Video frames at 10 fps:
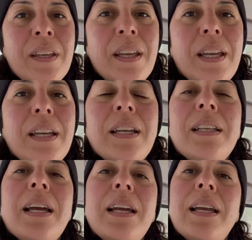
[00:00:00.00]
And
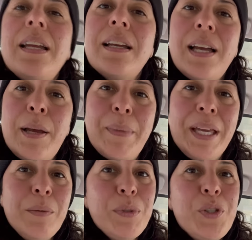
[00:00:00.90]
I am
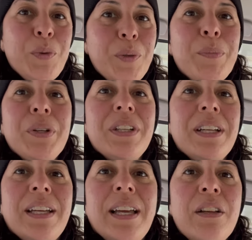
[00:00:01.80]
able to put
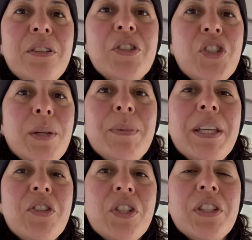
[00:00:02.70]
a L-shaped
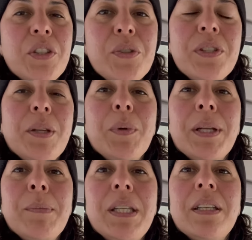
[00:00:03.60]
kitchen, and you'll see what
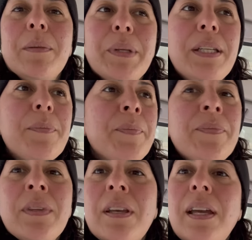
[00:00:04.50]
I mean in a bit.
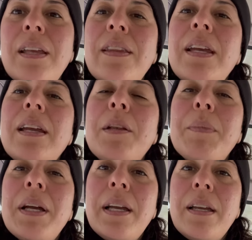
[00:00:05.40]
And then
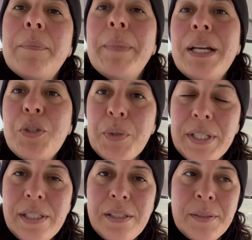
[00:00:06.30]
my
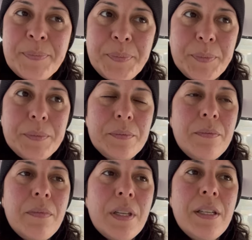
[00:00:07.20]
mattress
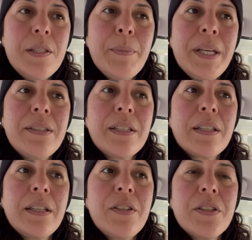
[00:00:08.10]
is
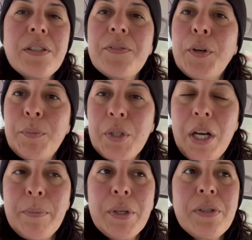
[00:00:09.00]
basically just foam
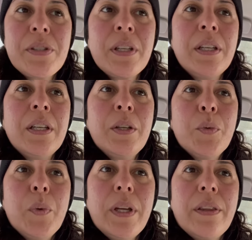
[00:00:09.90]
toppers
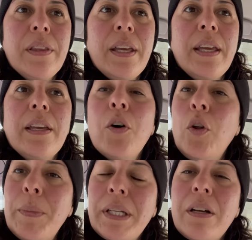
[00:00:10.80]
with a
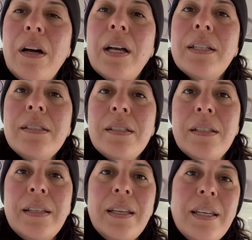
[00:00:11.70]
Coleman cot
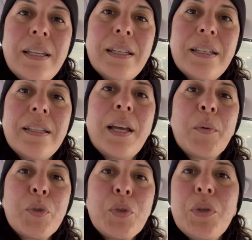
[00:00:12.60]
and I
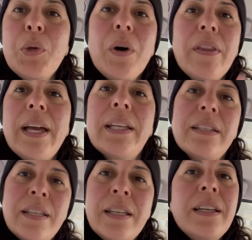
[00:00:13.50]
will show you all that
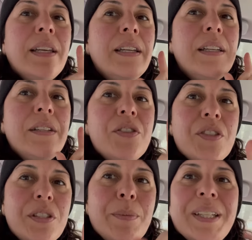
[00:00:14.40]
in
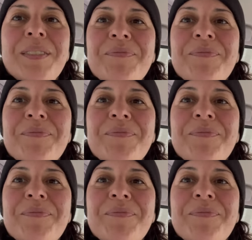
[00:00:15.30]
just a bit.